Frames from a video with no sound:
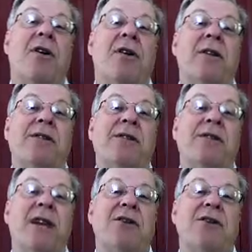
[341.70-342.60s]
all in
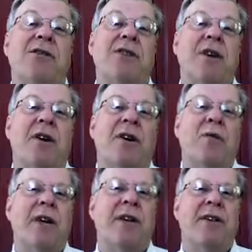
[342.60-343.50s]
succession,
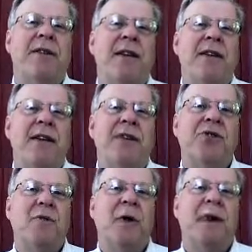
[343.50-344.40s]
we can think that
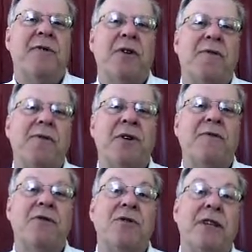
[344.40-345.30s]
each one of those
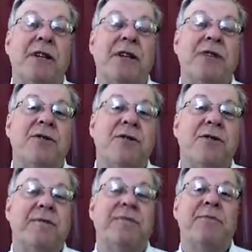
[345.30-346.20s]
gives utility to
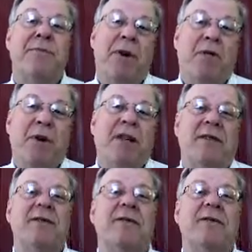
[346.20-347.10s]
you, but
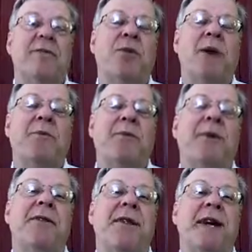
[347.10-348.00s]
we
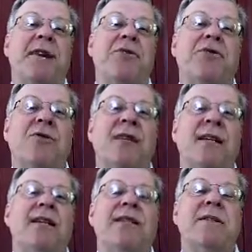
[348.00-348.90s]
probably think that you get
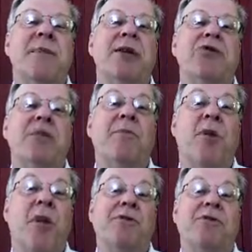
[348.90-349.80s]
a diminishing
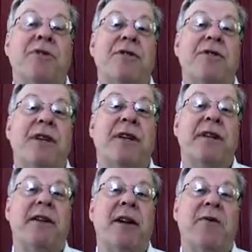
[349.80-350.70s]
marginal
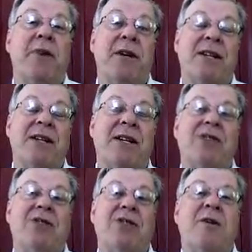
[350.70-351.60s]
utility there because
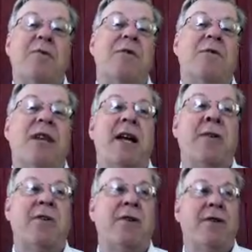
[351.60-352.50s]
each subsequent
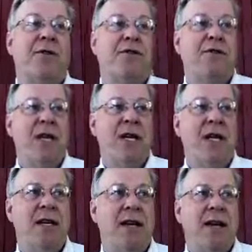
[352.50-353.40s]
hamburger that you
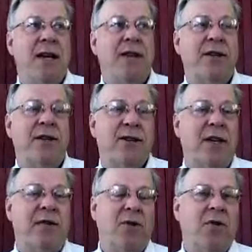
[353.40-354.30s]
eat doesn't
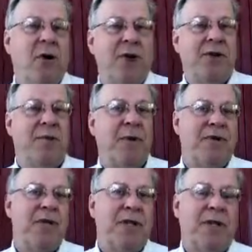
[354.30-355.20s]
give you quite as
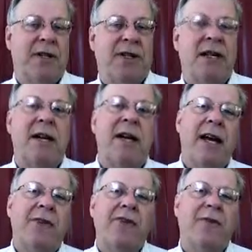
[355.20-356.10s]
much utility
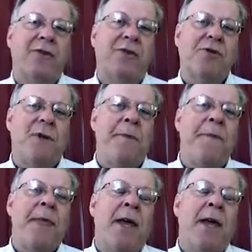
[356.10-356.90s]
as the first one.